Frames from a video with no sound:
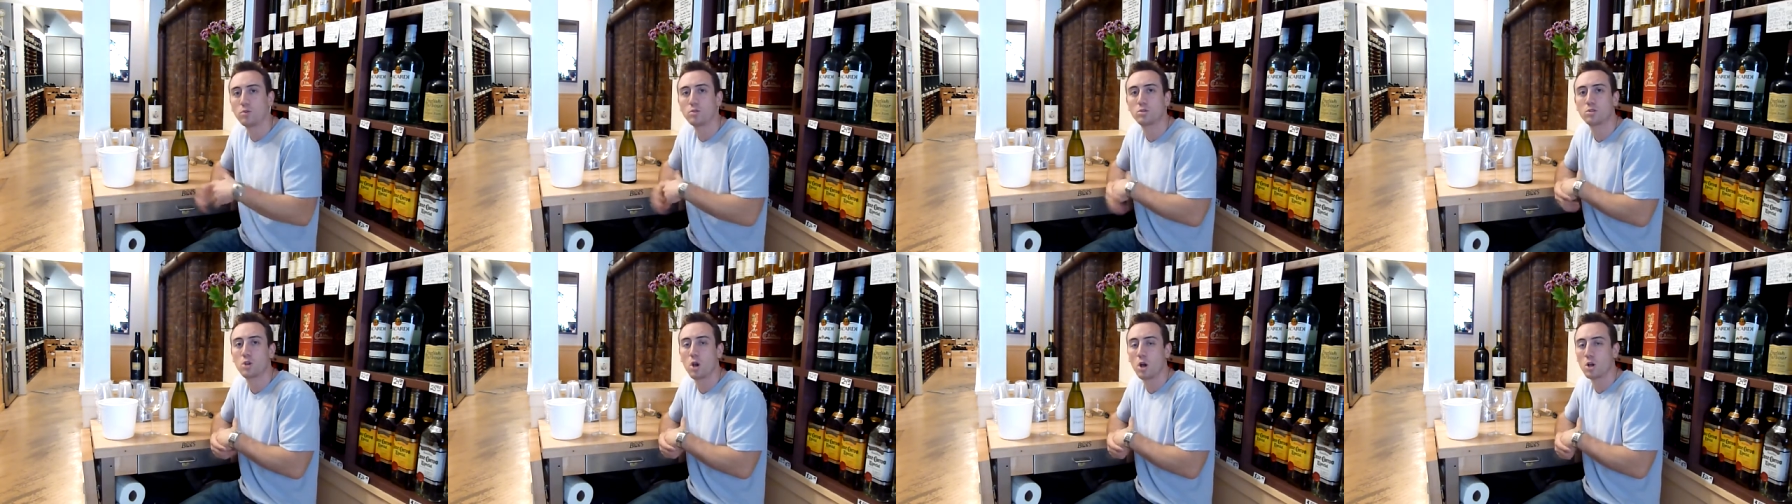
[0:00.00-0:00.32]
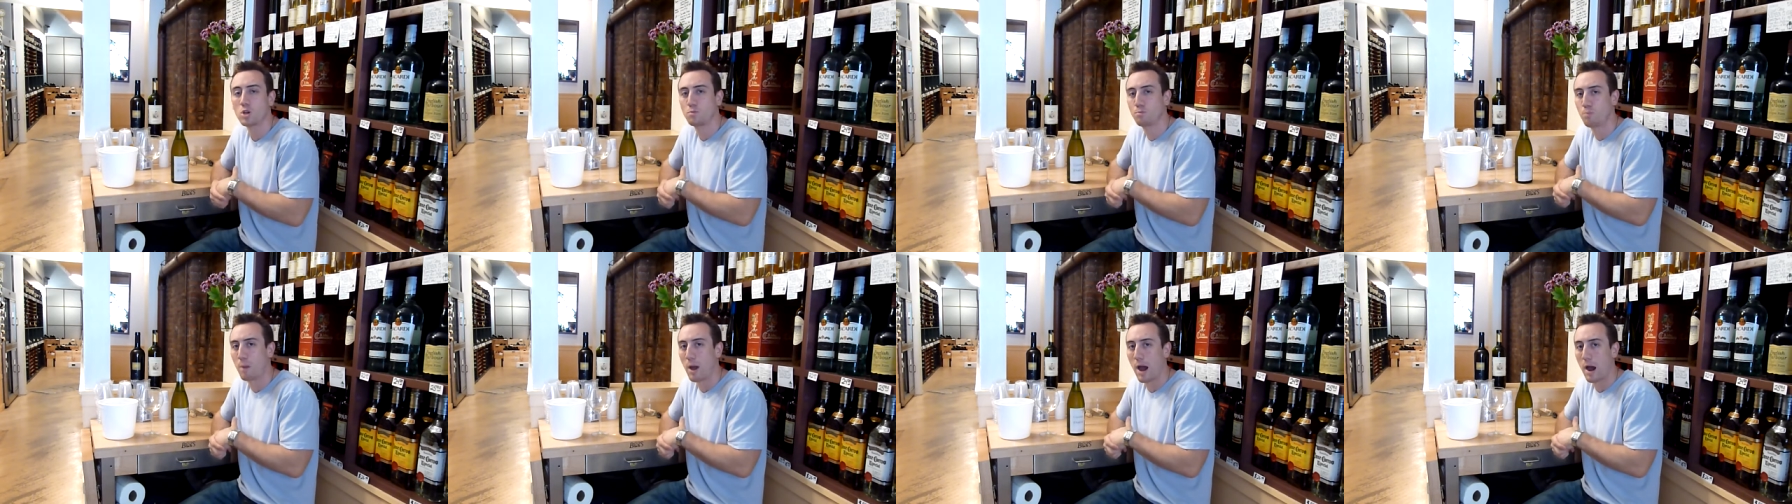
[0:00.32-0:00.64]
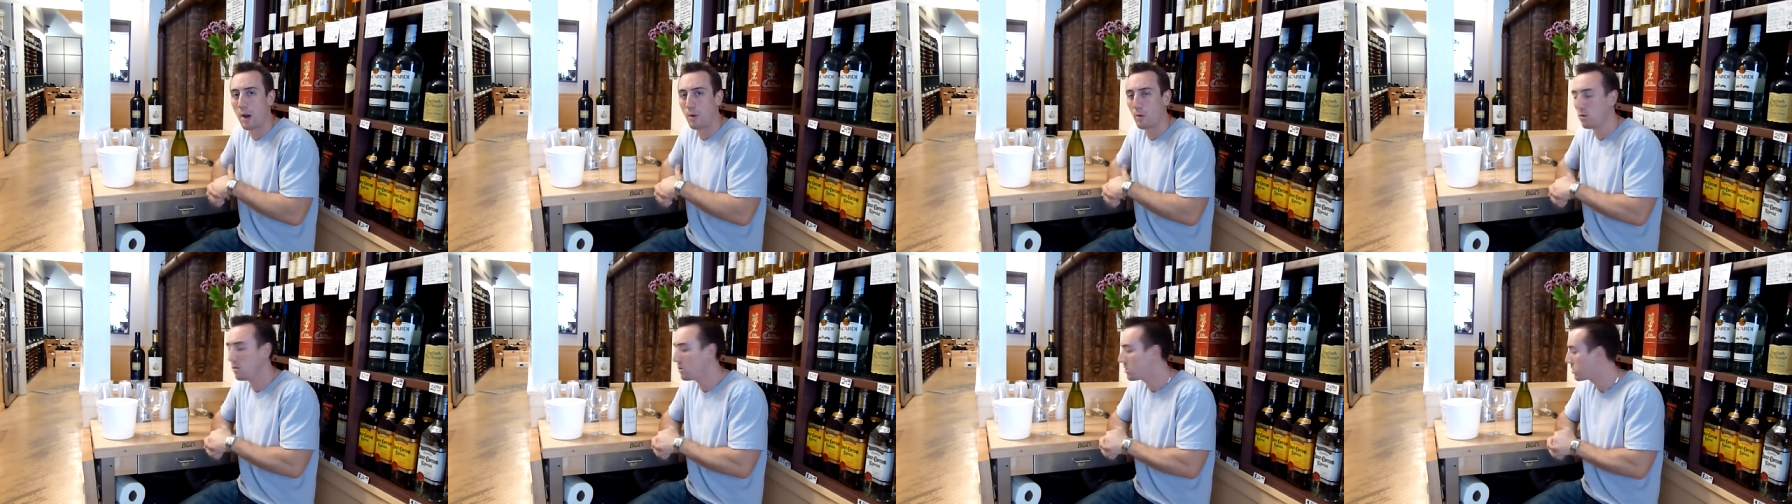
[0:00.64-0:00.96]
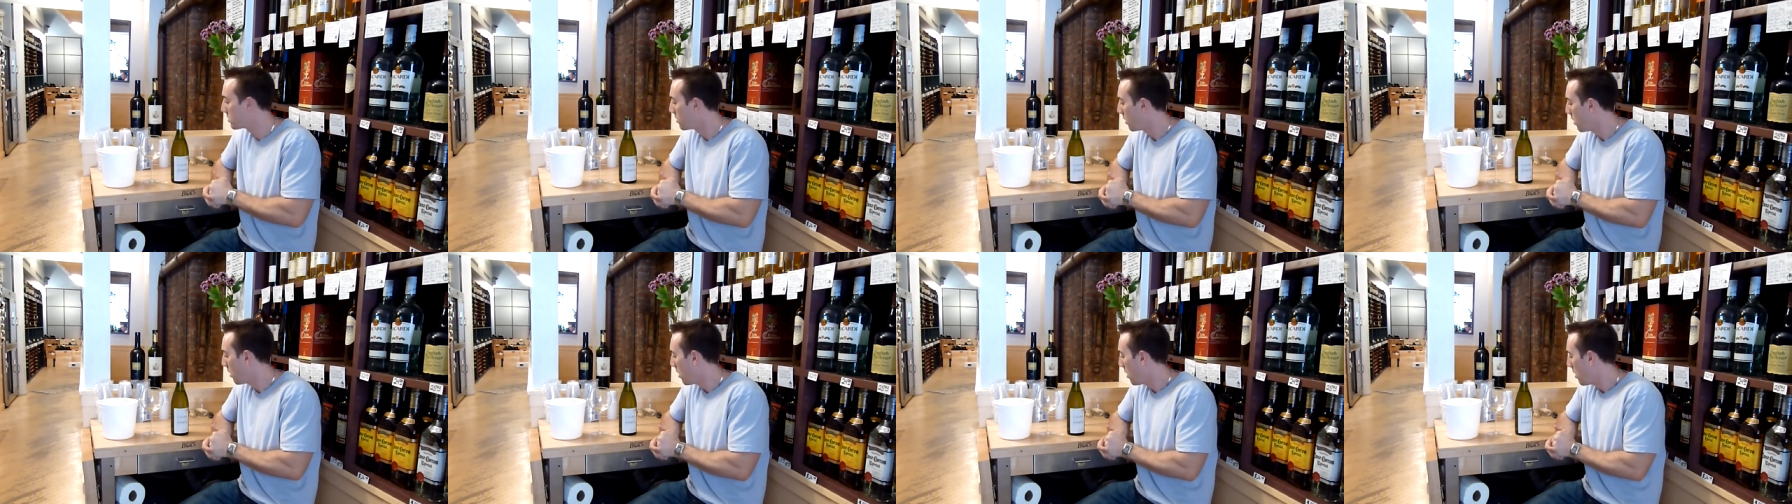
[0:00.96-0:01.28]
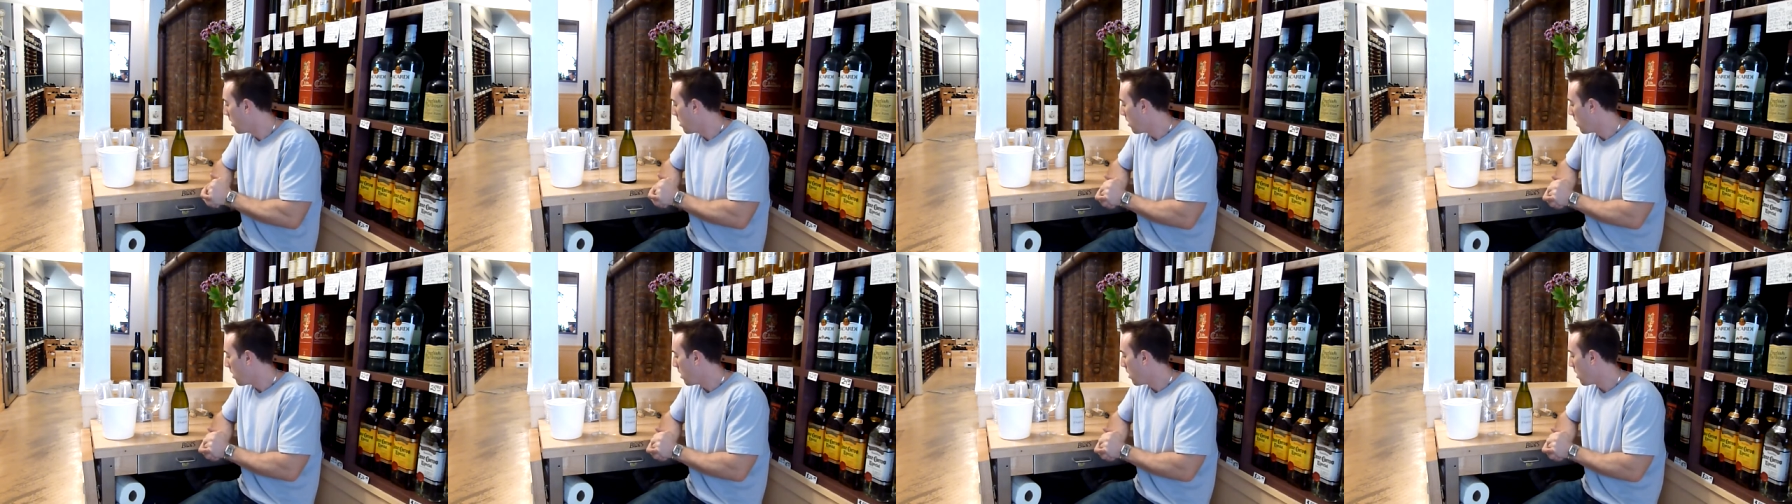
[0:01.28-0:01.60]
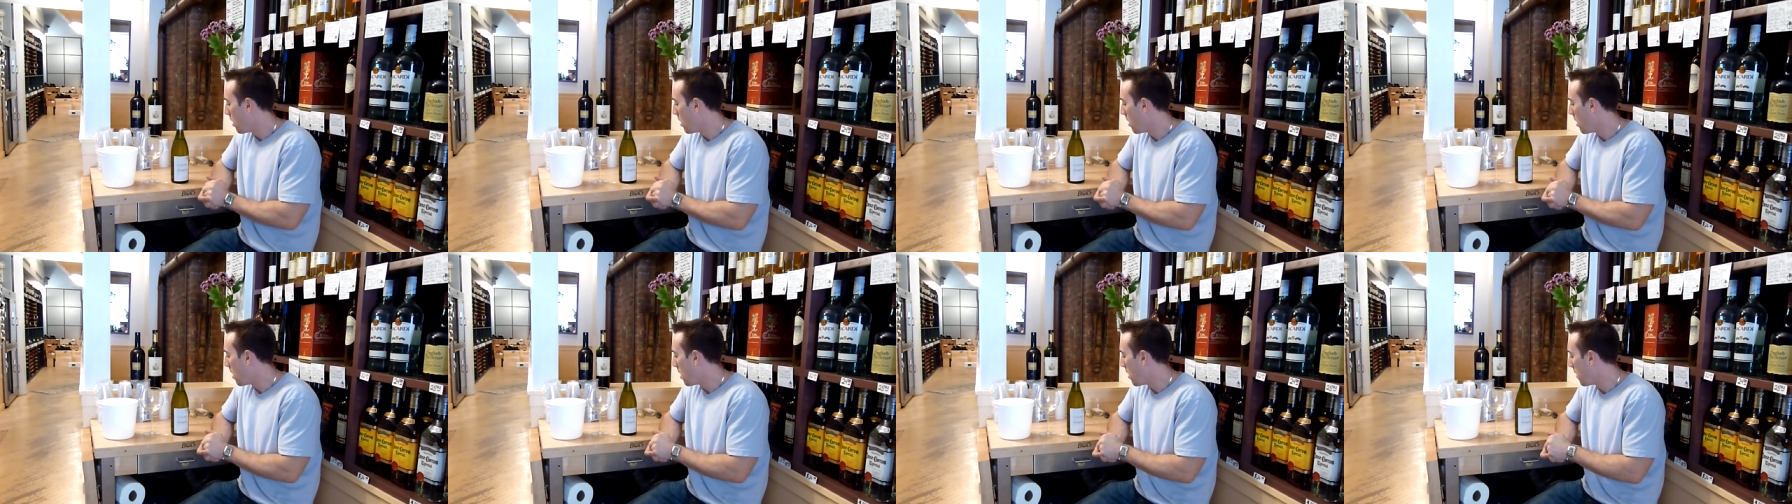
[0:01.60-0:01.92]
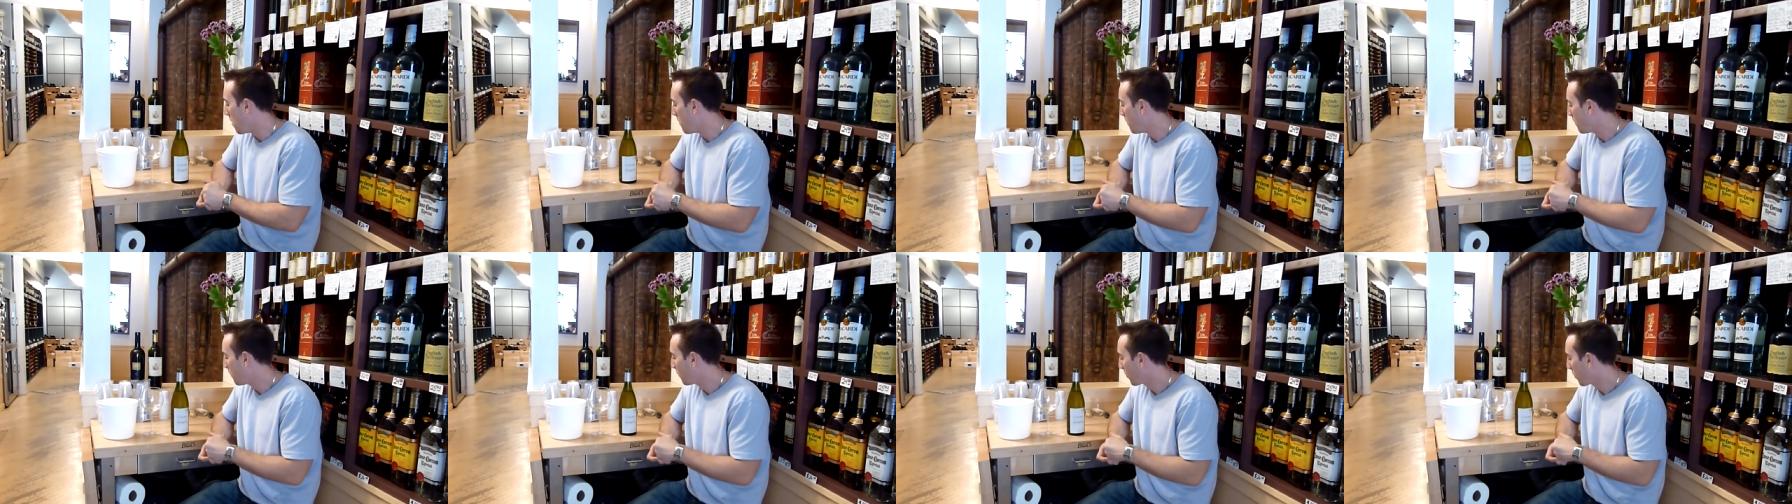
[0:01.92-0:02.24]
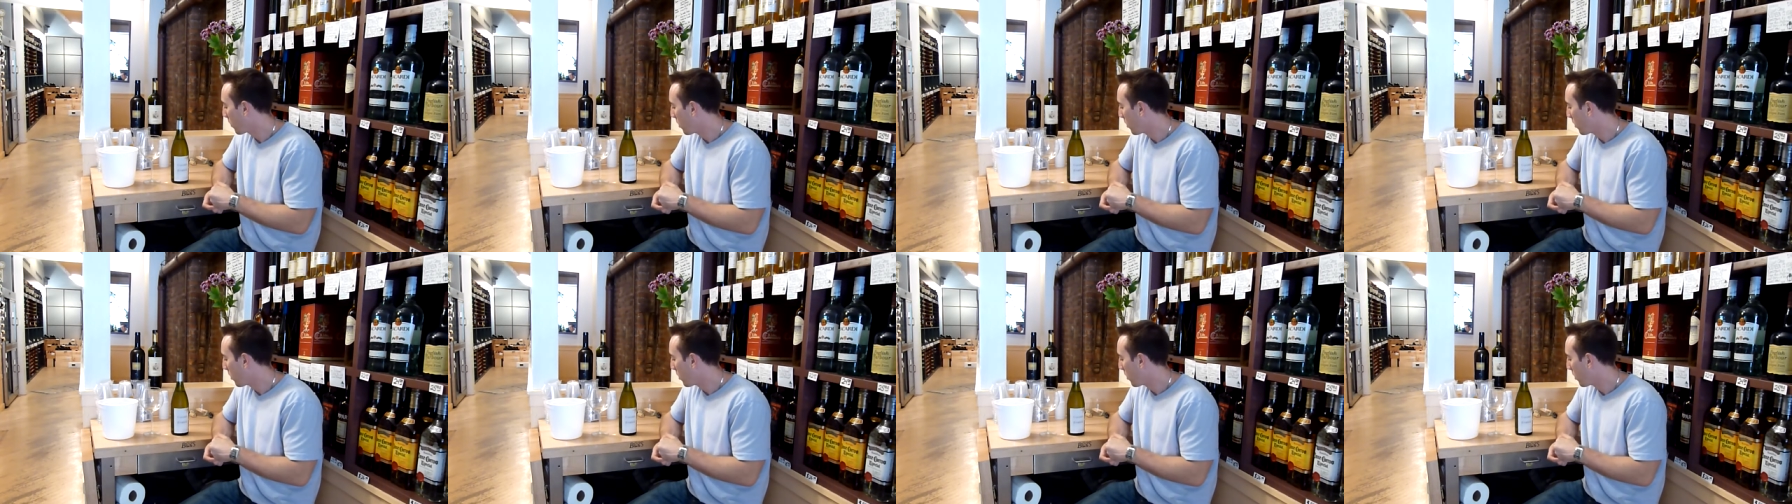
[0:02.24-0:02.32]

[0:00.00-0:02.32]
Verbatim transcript: touch barrels. Um,